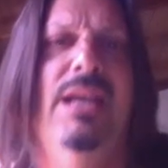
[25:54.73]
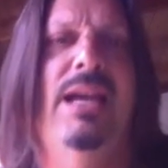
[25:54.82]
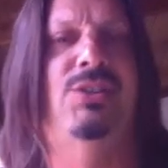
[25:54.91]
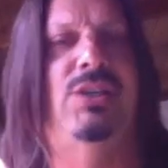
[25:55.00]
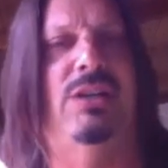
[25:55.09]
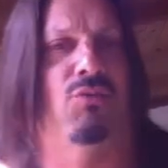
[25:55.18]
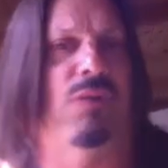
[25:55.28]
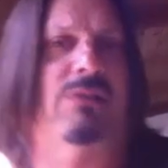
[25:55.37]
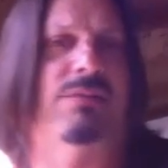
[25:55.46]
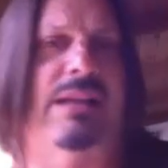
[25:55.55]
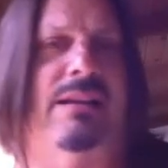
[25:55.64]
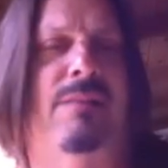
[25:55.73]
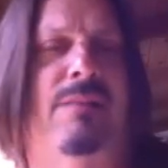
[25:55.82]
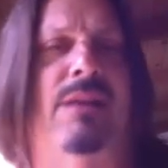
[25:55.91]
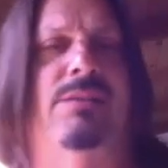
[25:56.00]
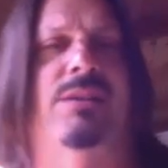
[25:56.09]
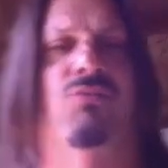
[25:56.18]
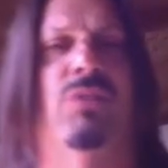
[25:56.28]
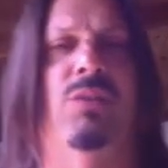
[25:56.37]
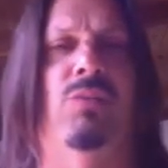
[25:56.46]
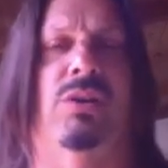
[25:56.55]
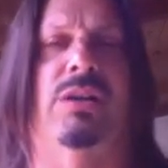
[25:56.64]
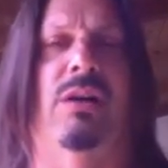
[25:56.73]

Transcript: and she had a record that had come out and done really well at